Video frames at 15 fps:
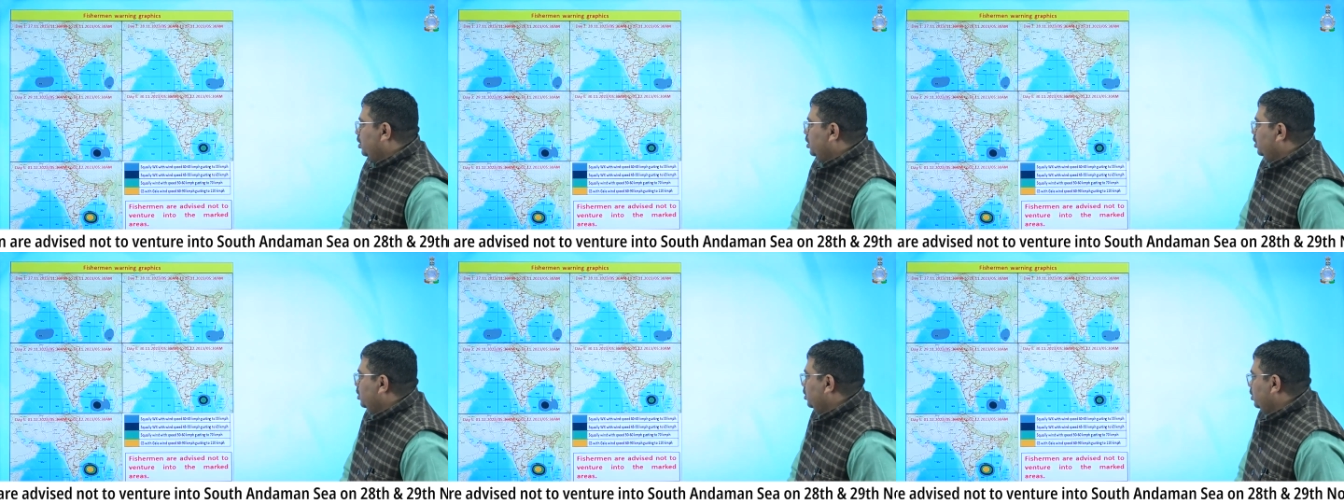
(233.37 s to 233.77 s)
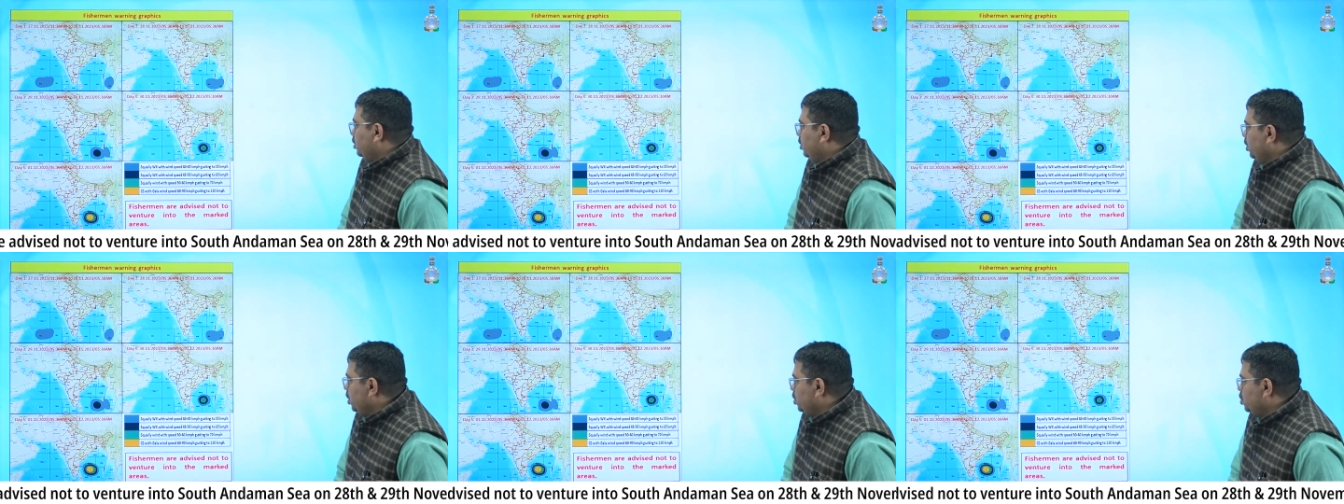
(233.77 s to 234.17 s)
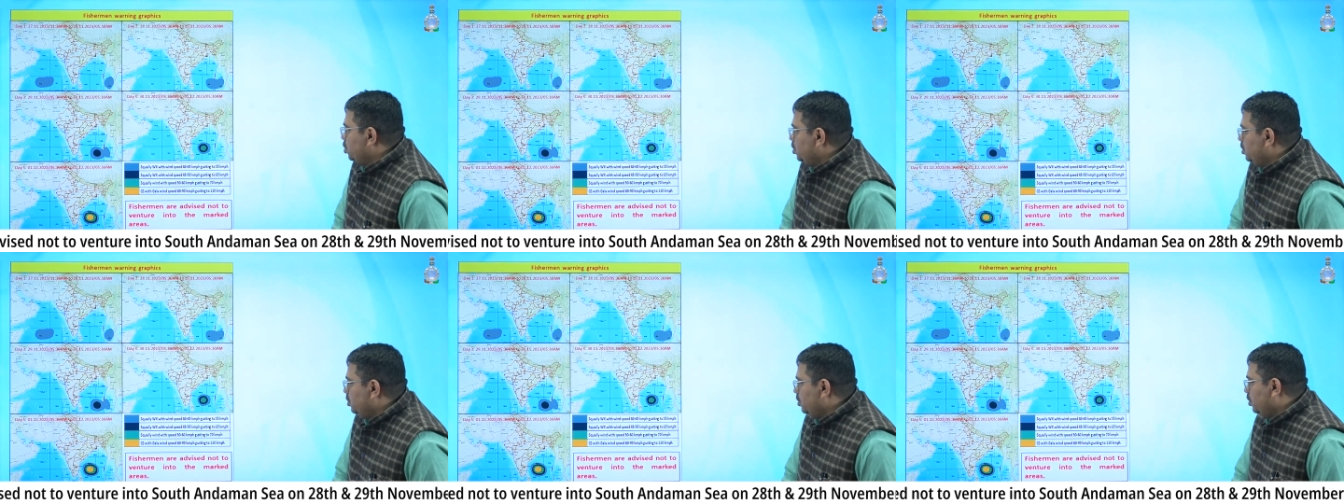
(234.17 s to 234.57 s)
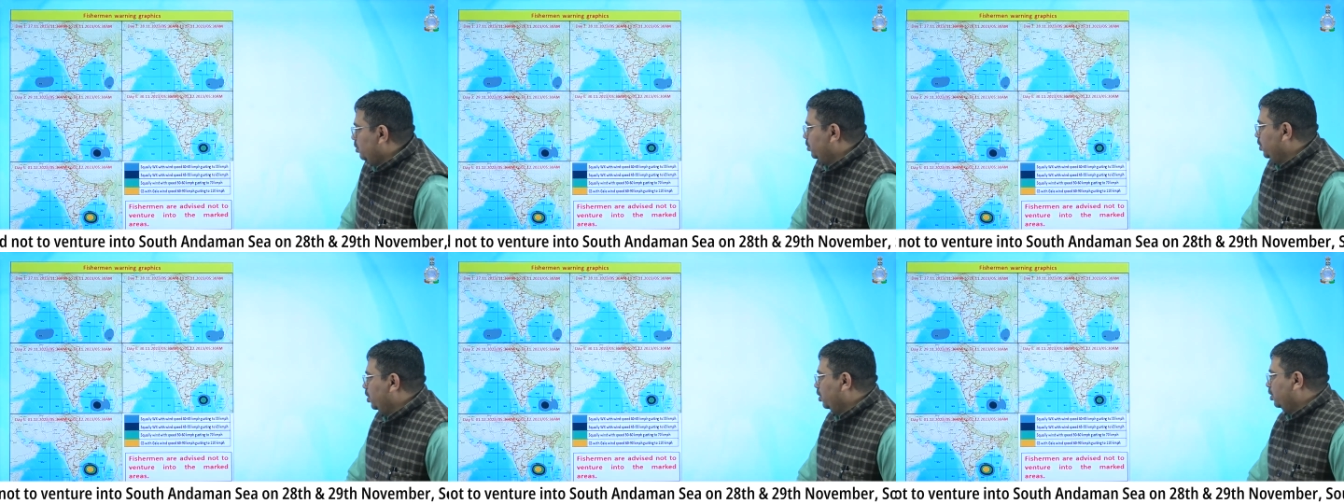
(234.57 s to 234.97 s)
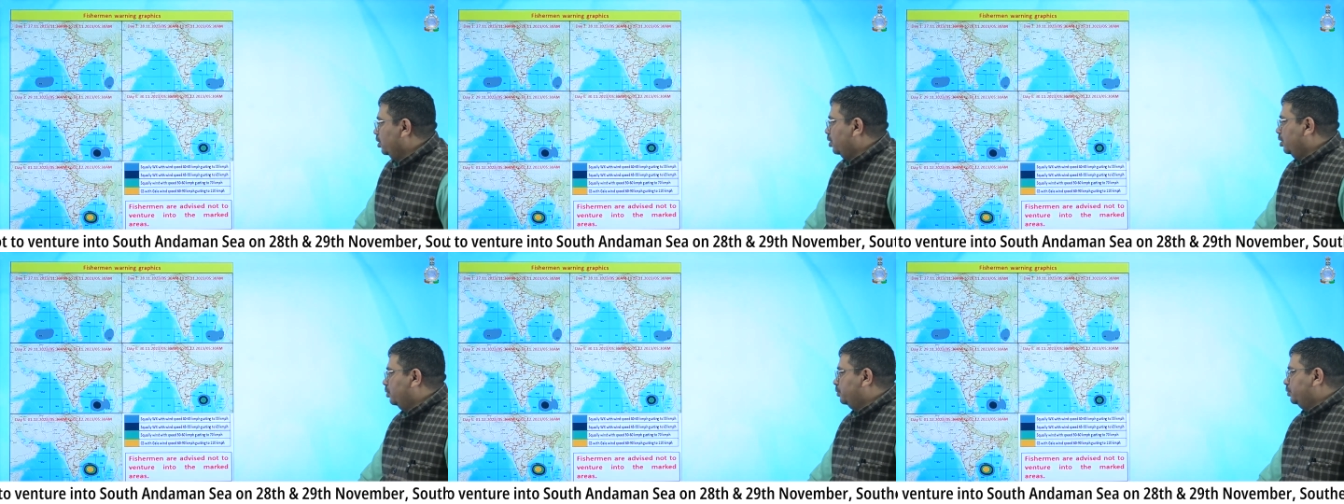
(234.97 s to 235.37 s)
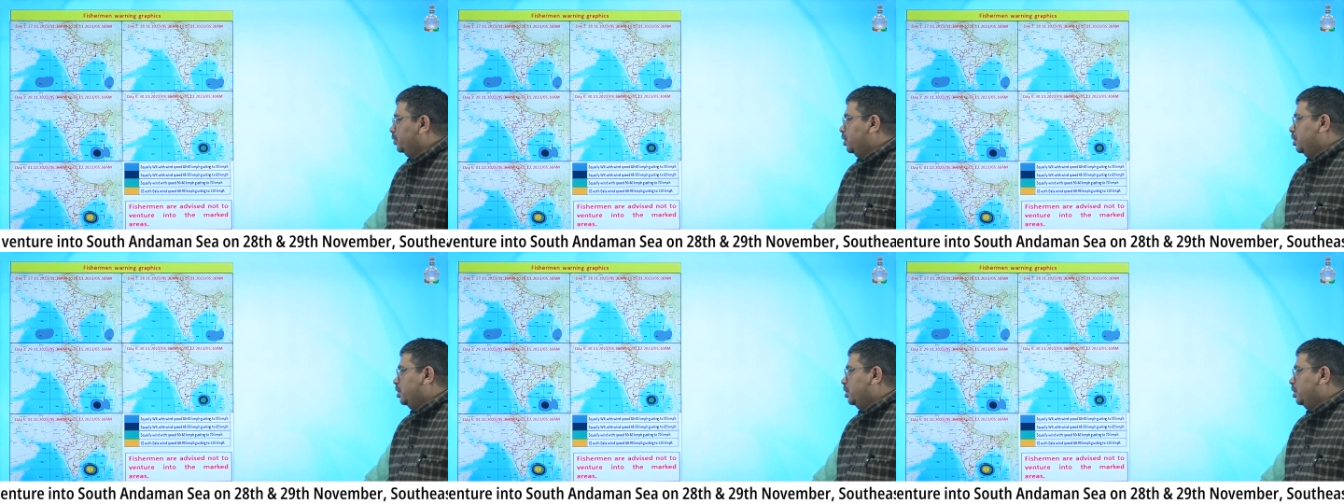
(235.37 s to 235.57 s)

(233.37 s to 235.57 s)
uh, reach of the order of